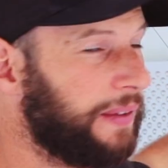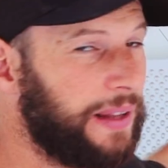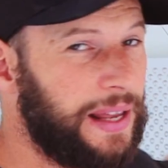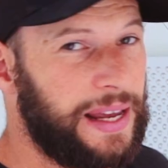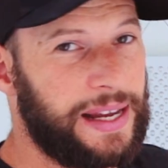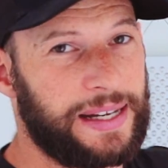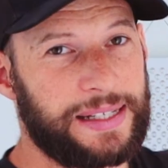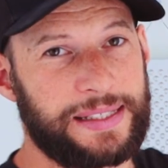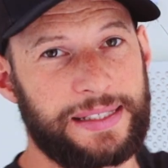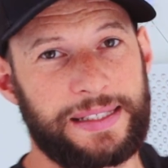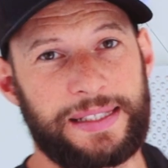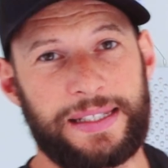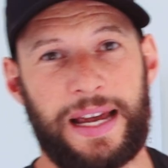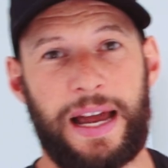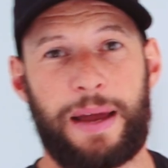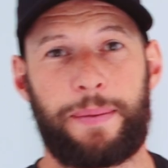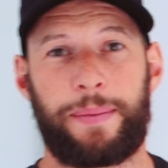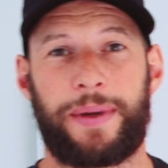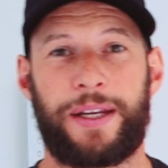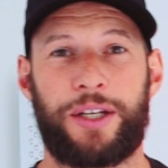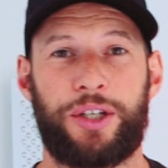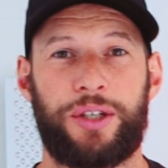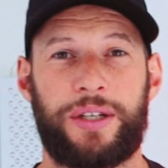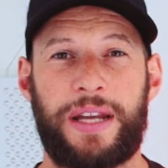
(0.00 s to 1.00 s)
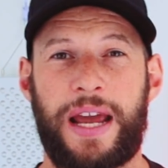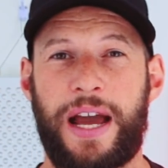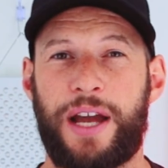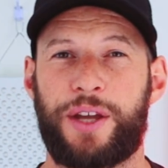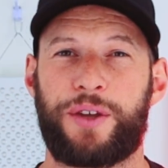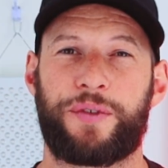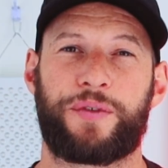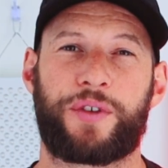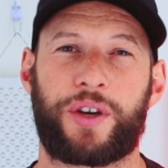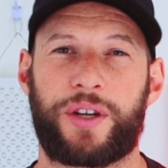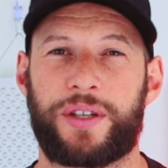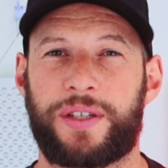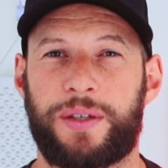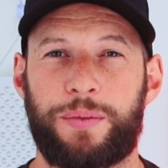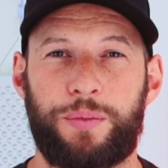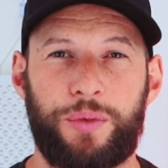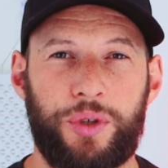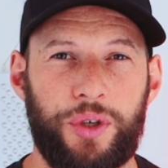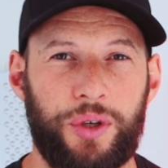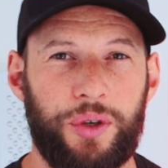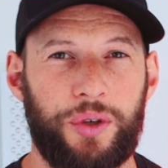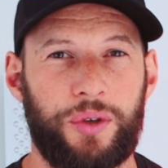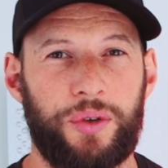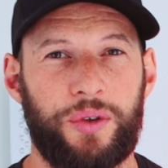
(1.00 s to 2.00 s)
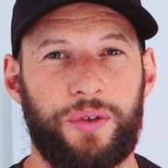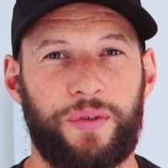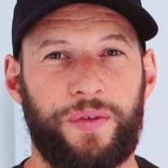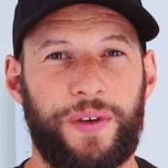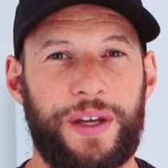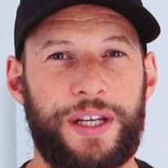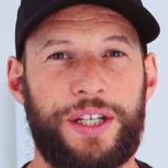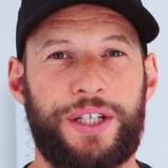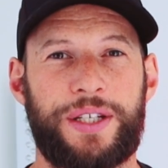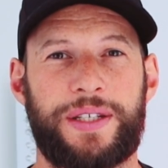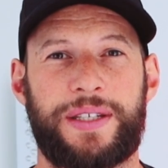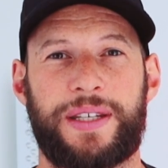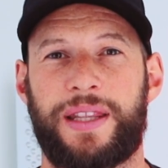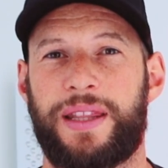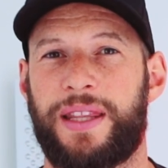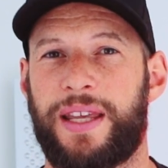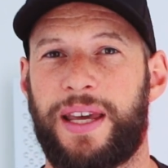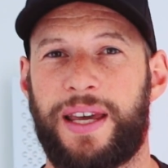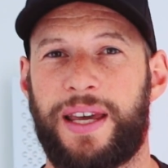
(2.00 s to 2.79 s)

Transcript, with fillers: Flex, I mean, now you've got some new features in